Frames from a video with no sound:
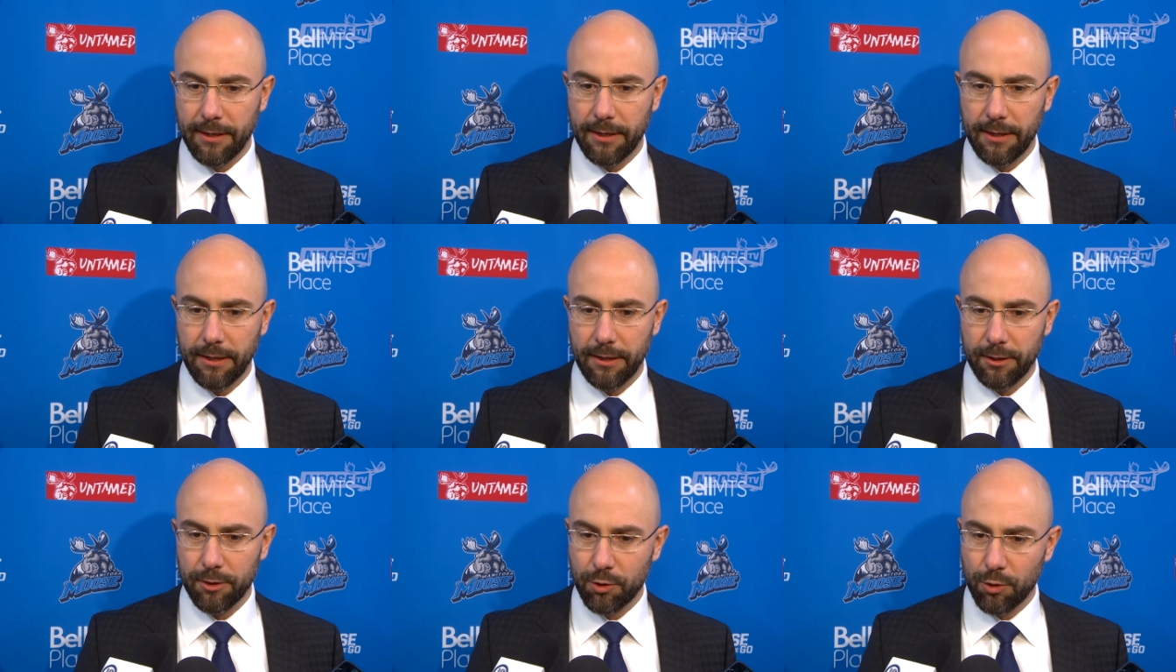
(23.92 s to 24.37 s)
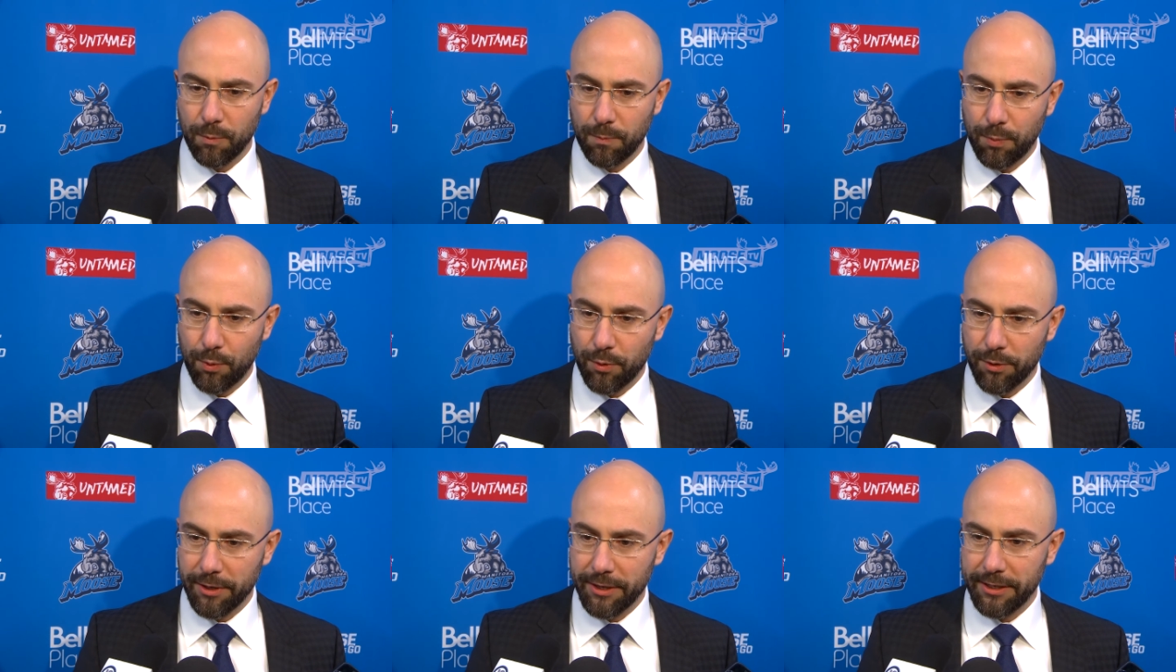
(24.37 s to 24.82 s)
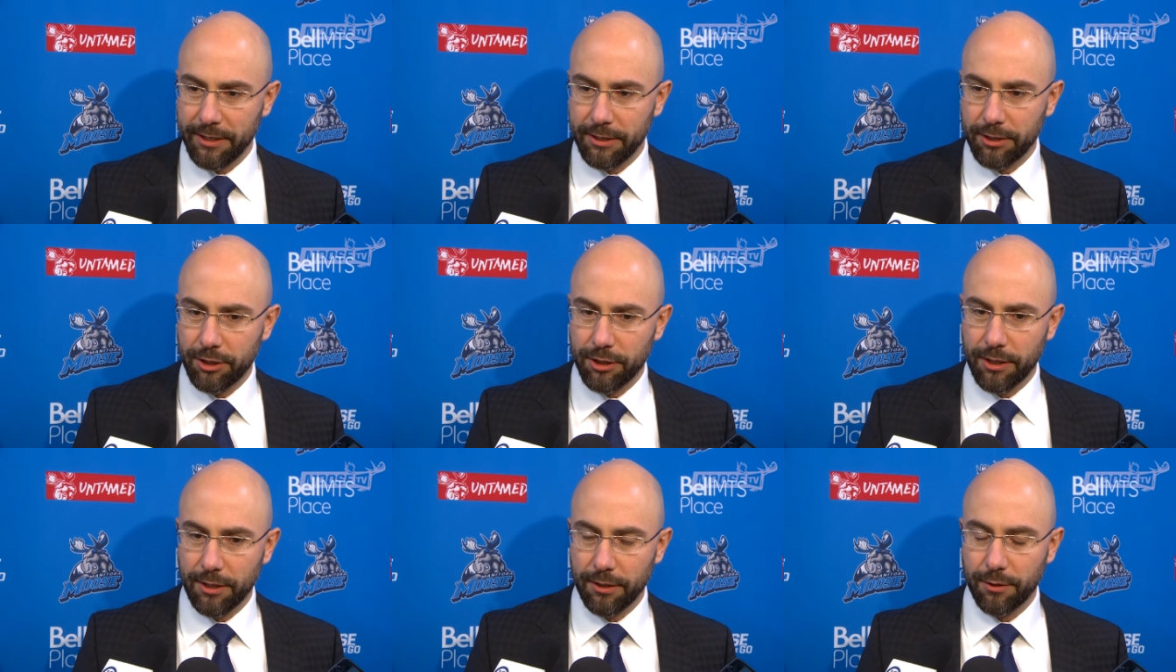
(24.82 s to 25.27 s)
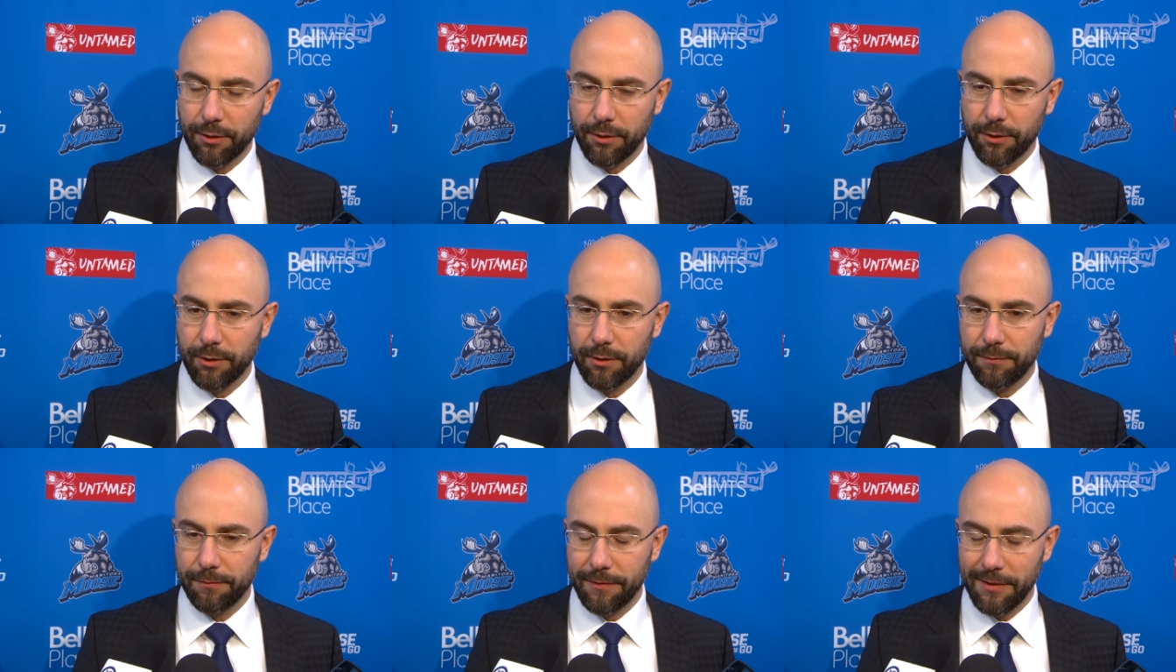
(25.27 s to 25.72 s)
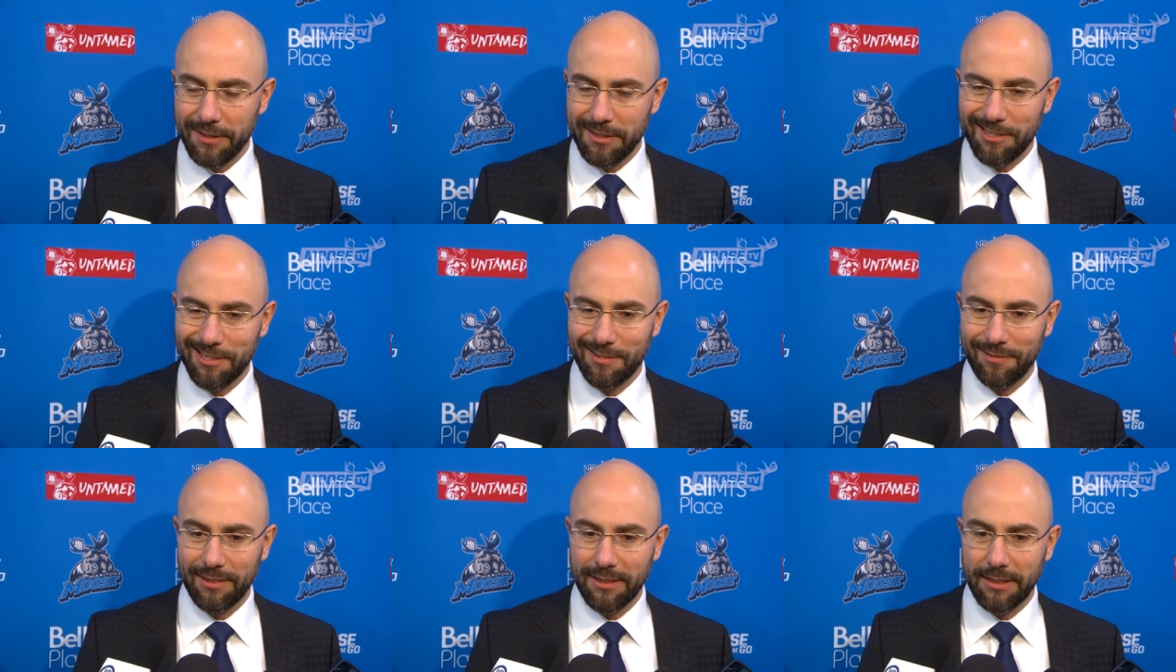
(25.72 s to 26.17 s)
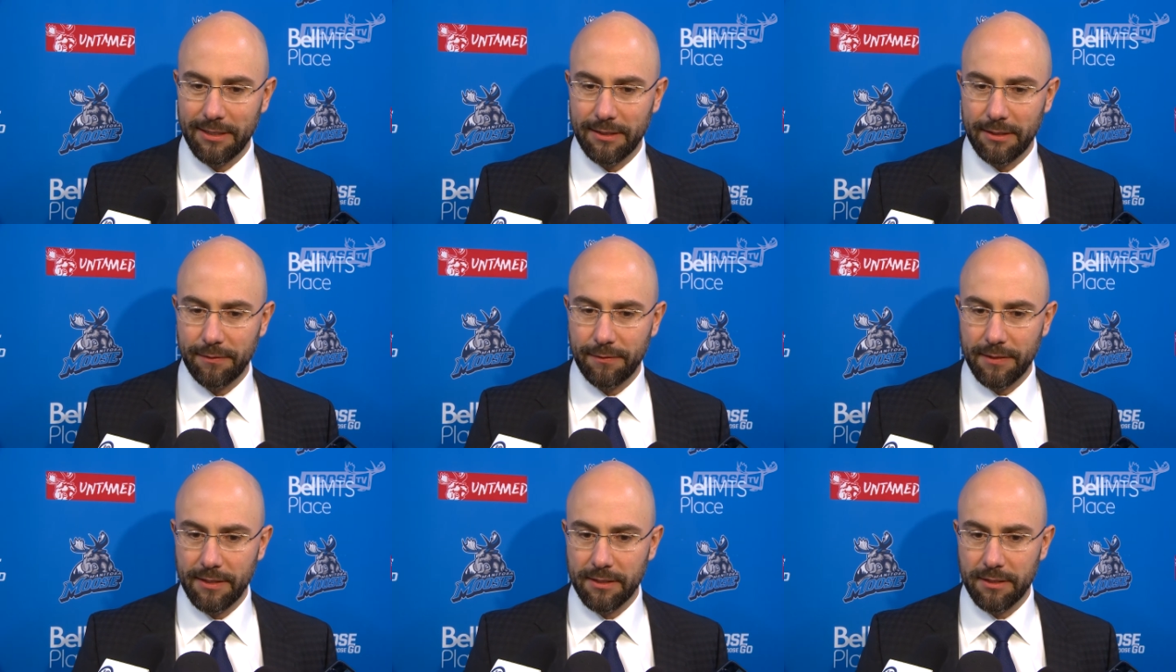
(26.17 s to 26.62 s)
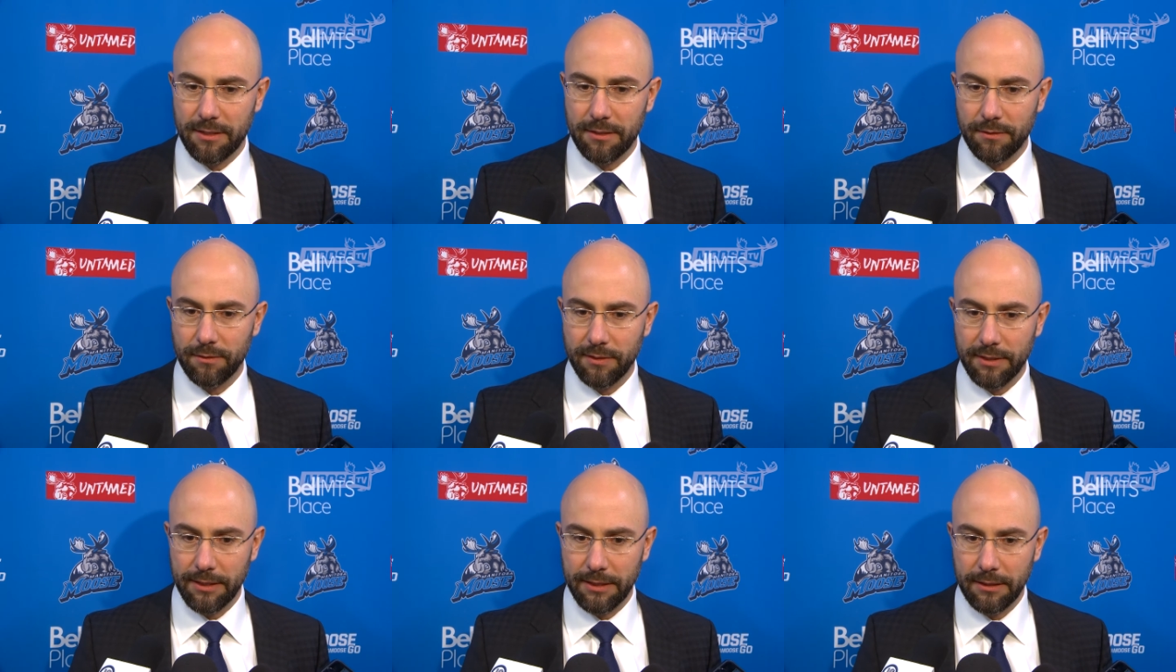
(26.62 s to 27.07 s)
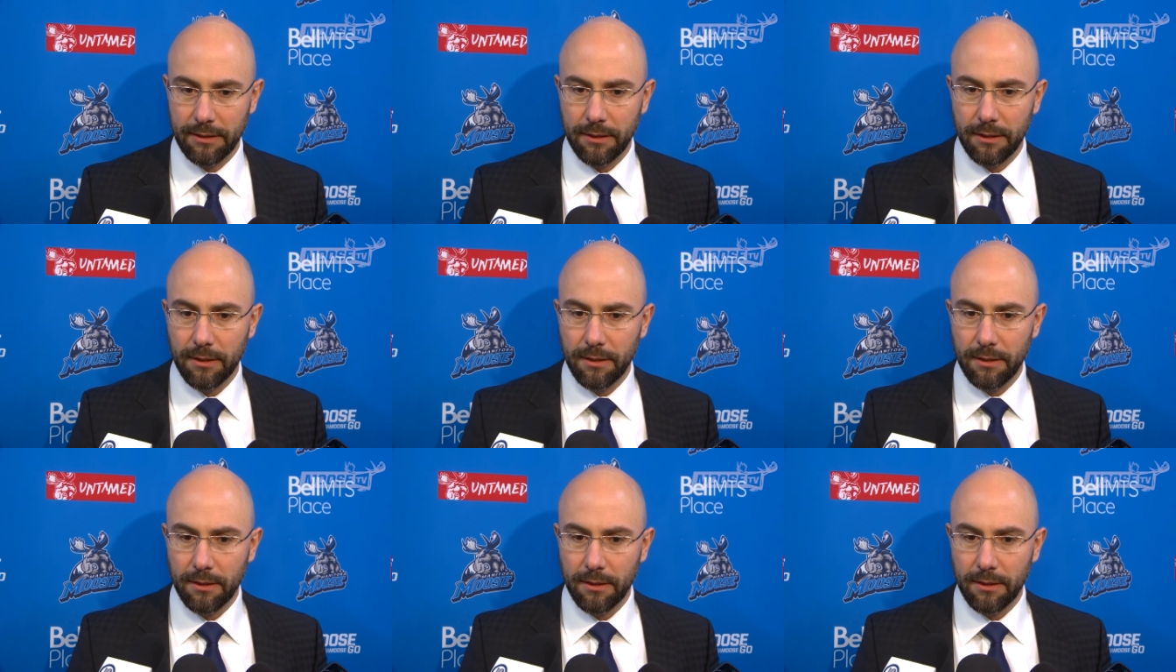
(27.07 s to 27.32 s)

uh, supporting each other offensively and defensively.